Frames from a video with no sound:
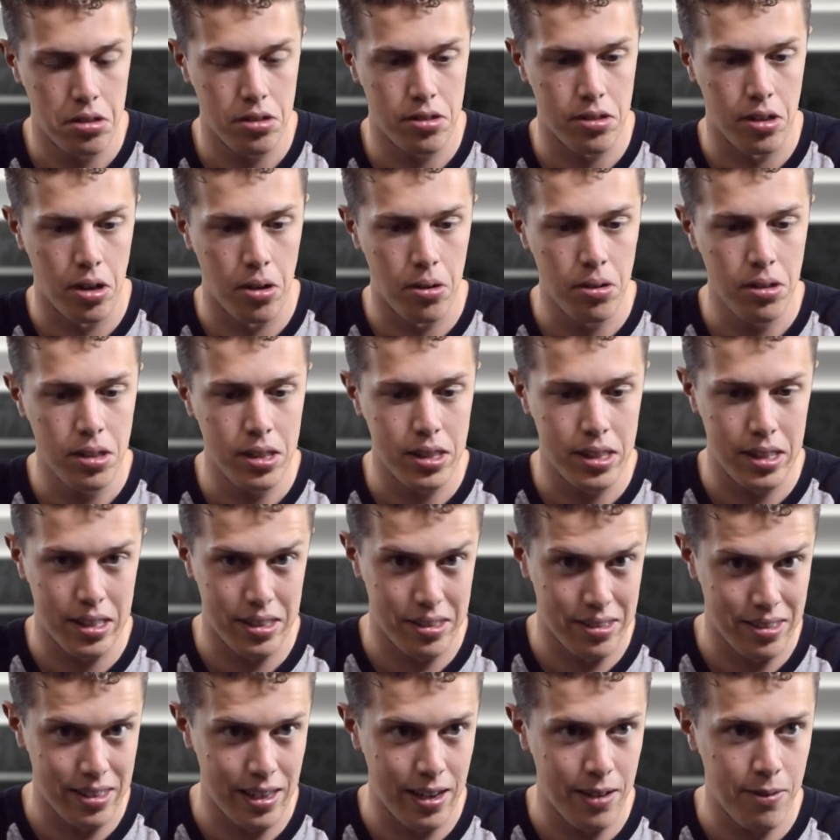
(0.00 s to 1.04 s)
So
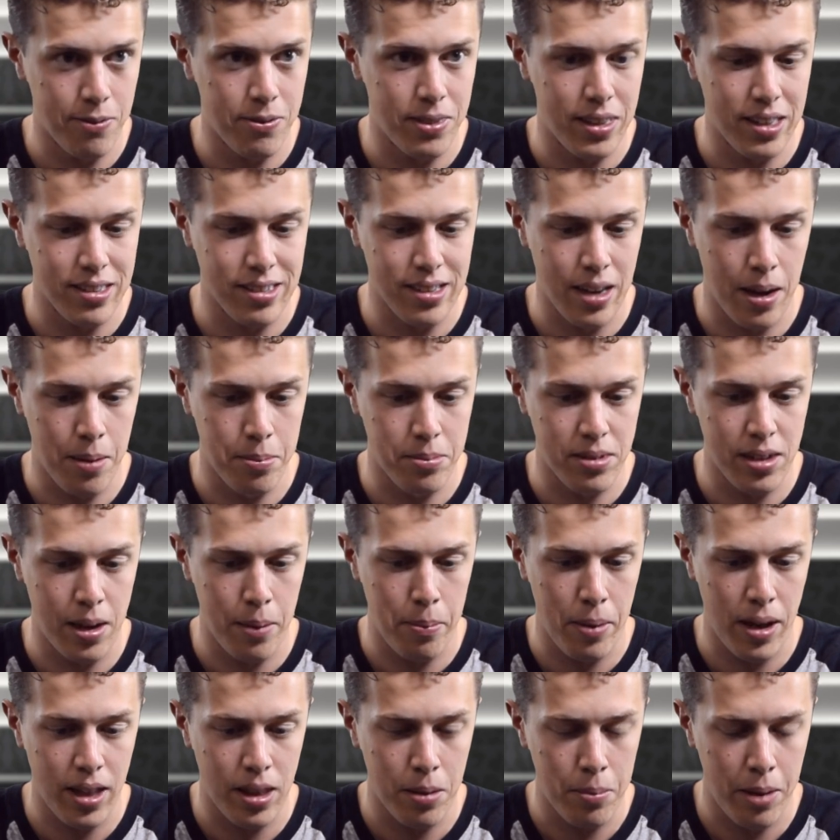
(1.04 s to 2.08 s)
let's see if this comes
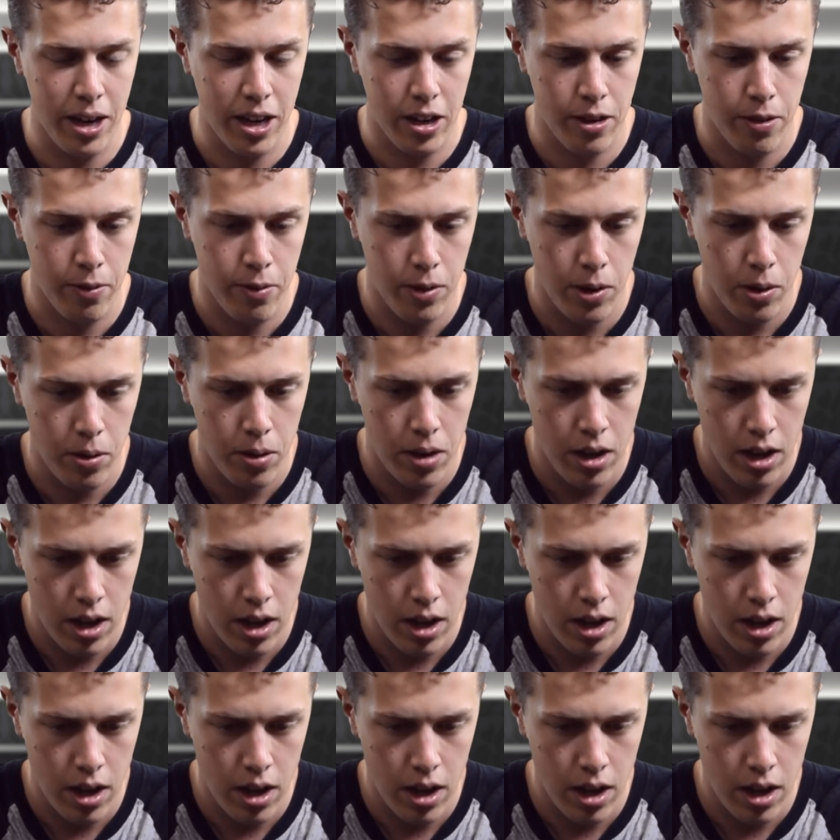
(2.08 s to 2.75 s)
up on the microphone.